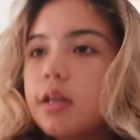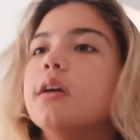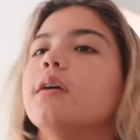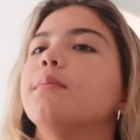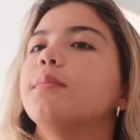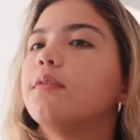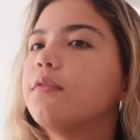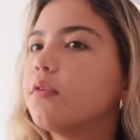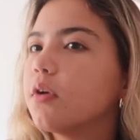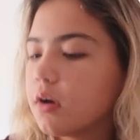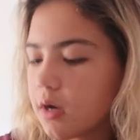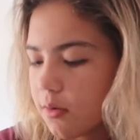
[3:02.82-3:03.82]
it
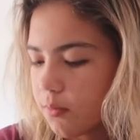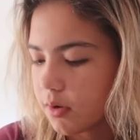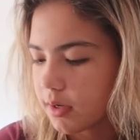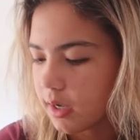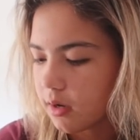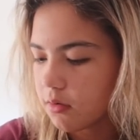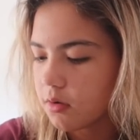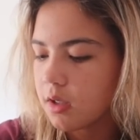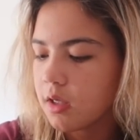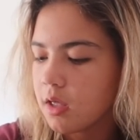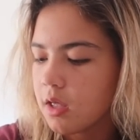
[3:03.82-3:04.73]
before I work out